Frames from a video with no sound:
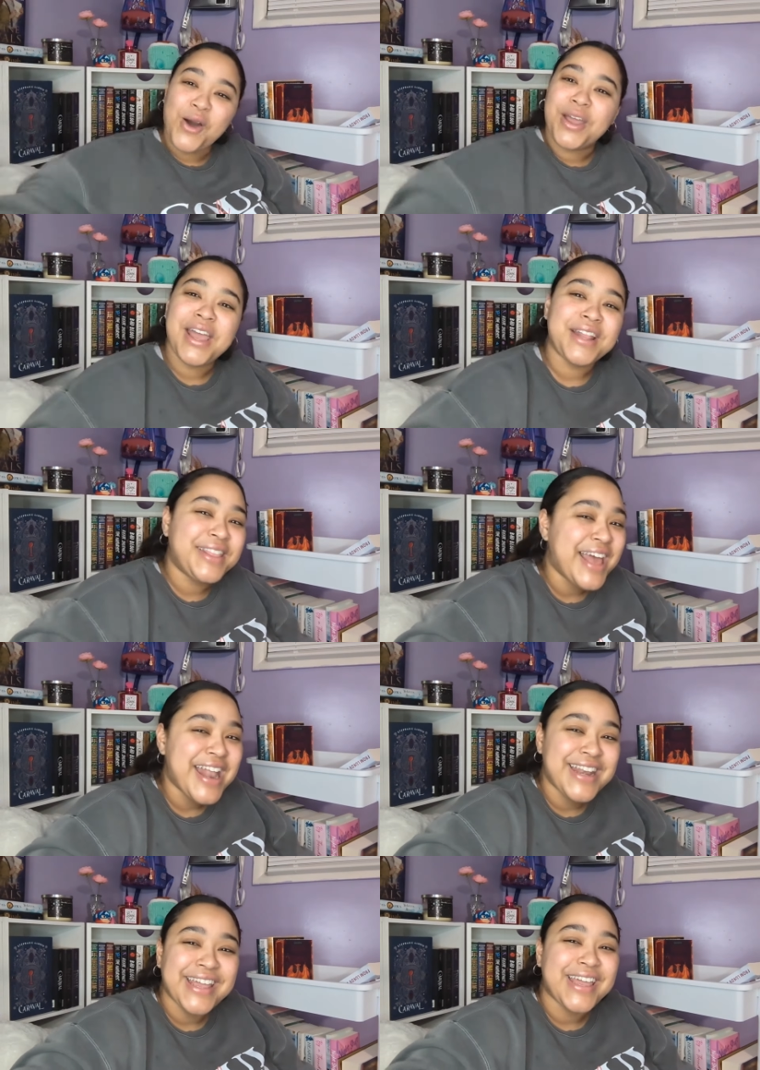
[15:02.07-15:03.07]
okay, at the
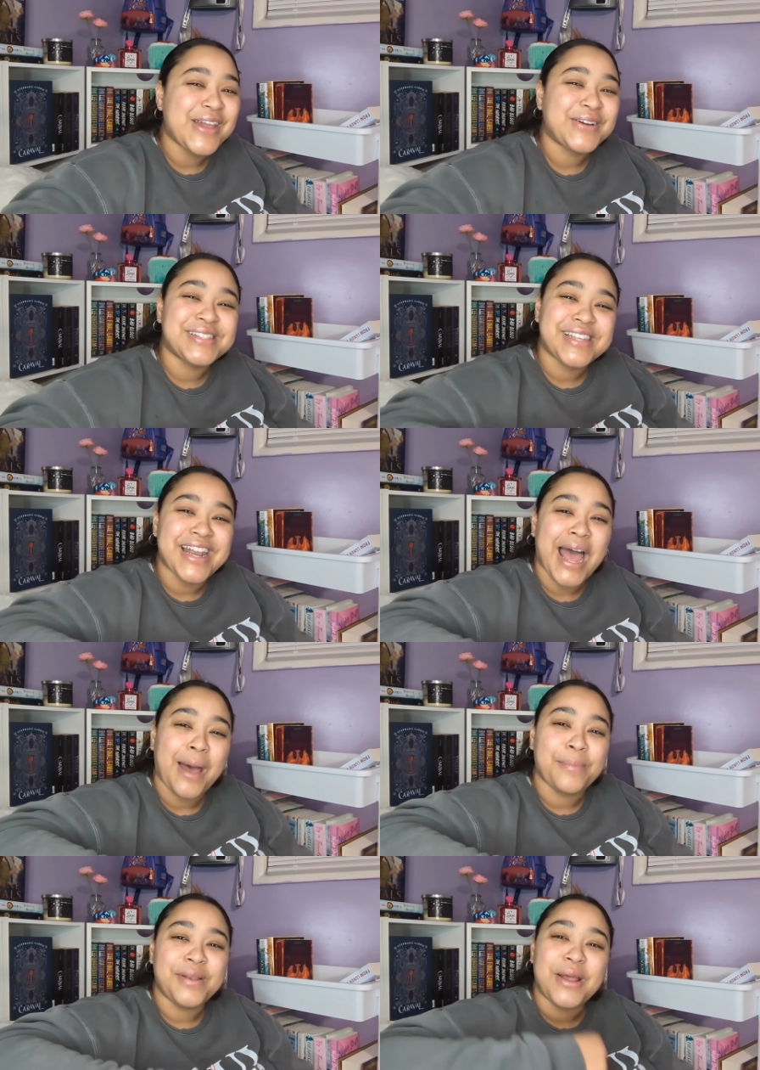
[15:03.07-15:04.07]
ending here, it's gonna
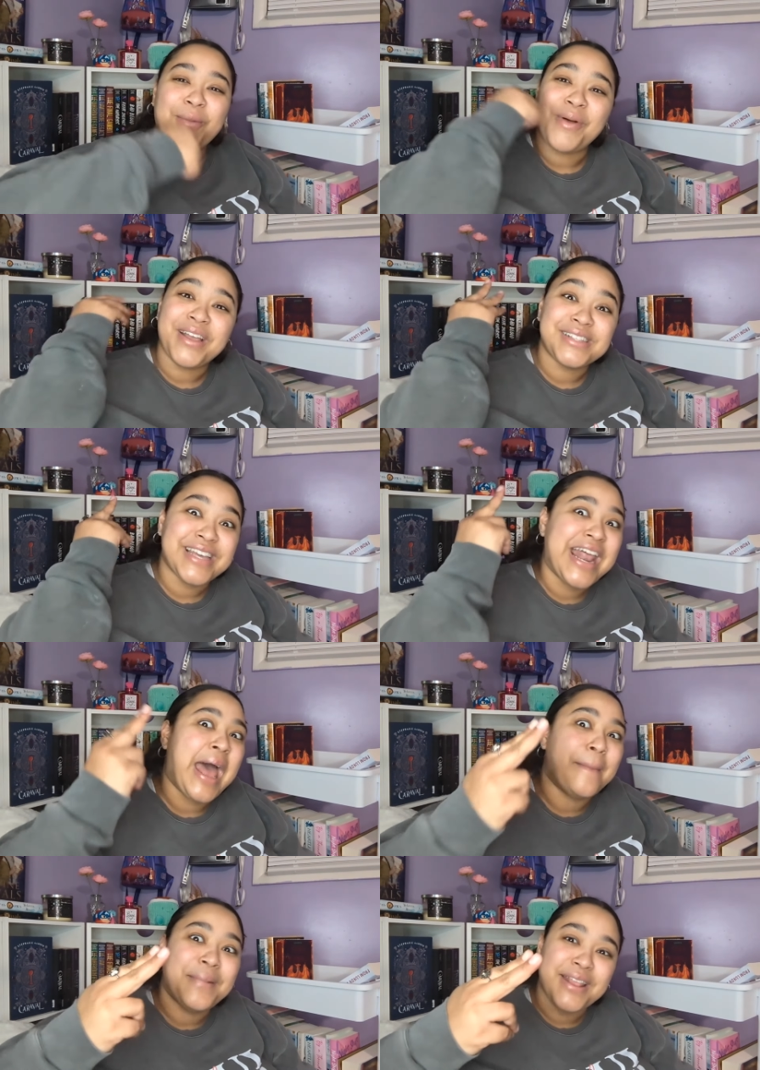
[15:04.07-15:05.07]
happen. Now I'm like, it's gonna
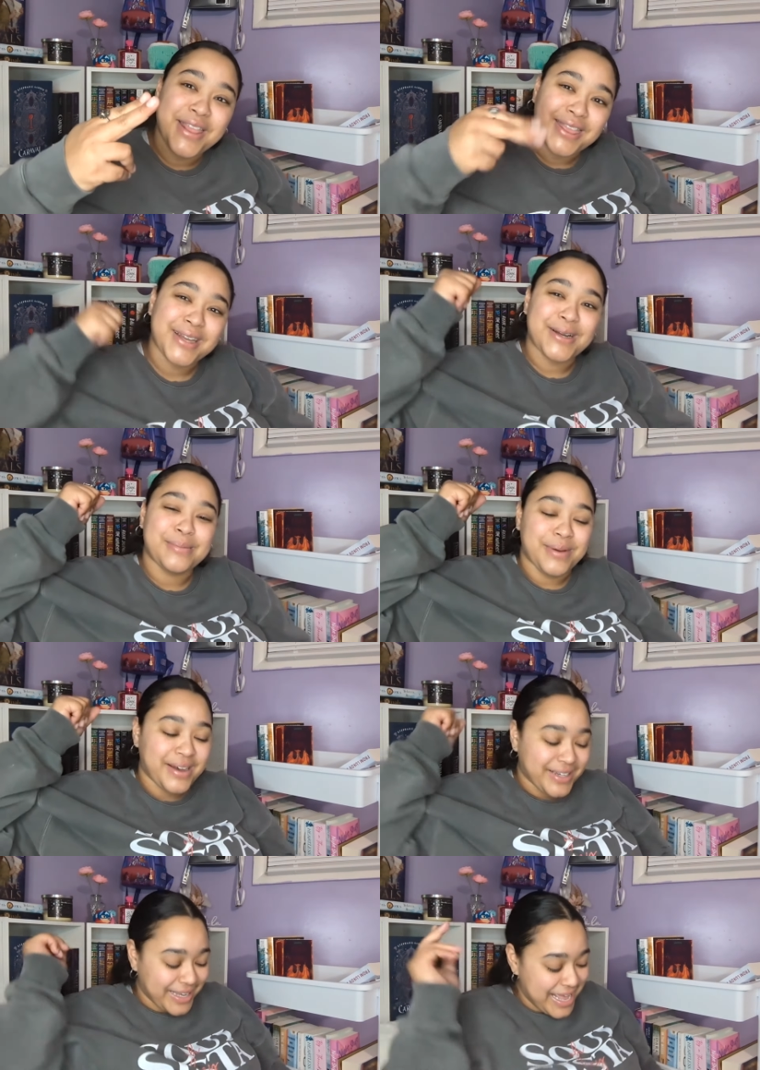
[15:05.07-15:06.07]
happen in the
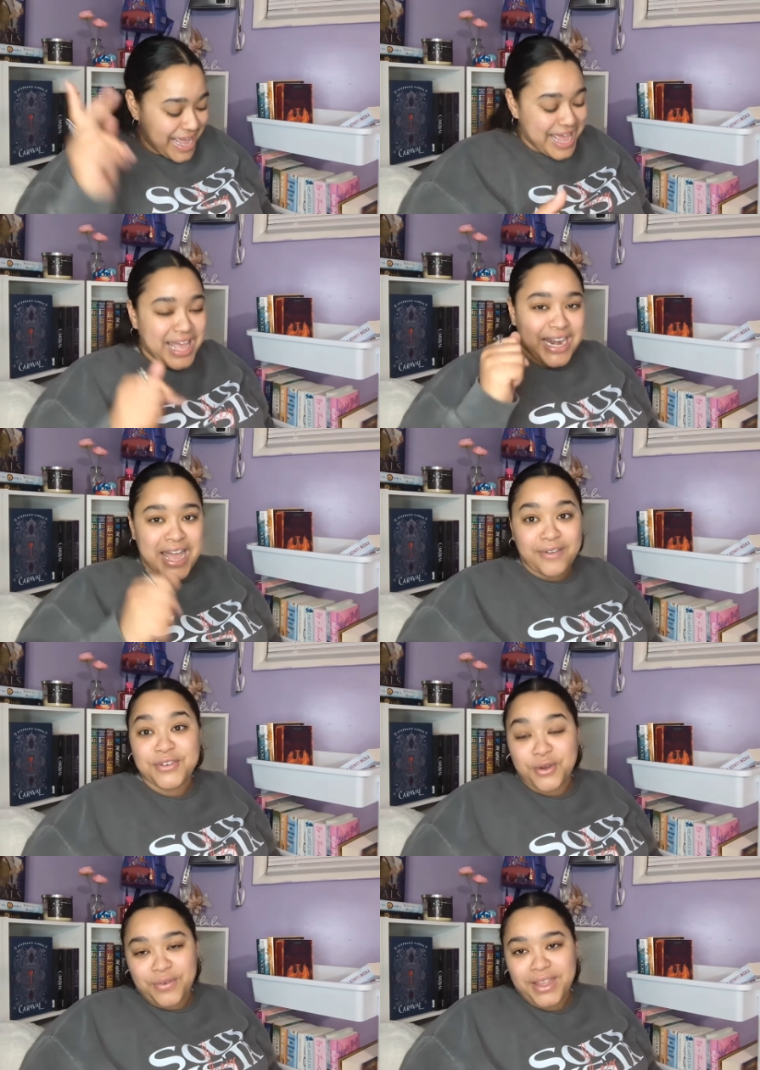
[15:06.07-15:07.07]
third book. And I have
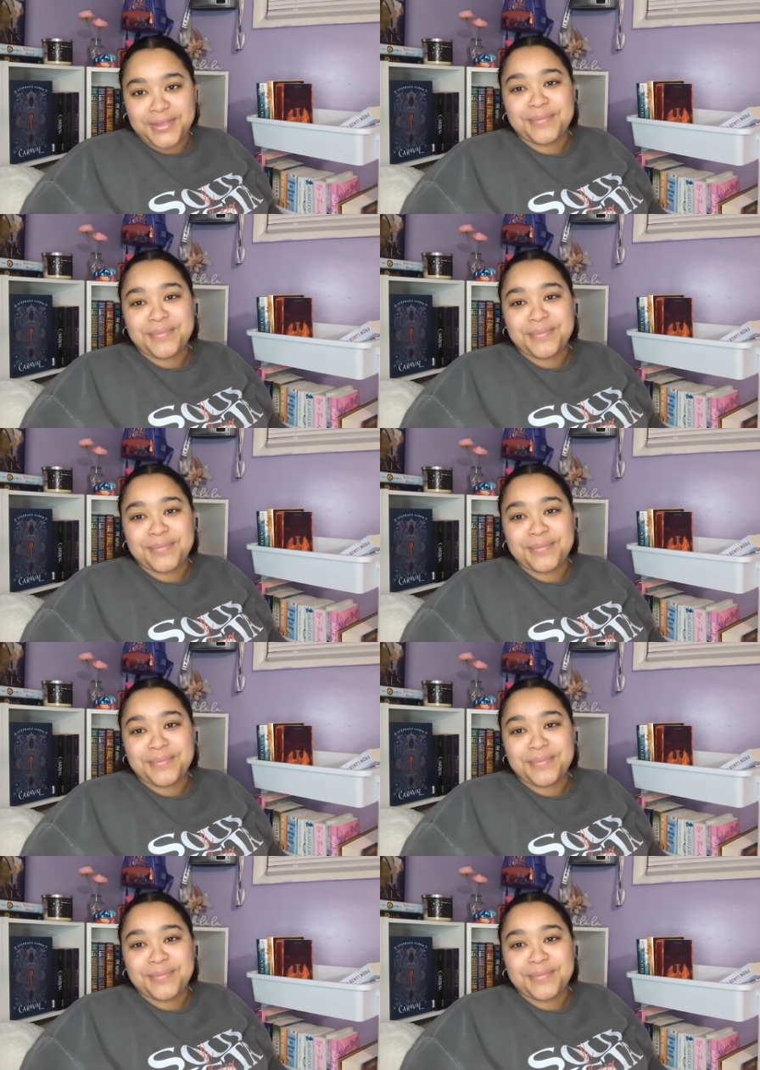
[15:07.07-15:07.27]
no faith.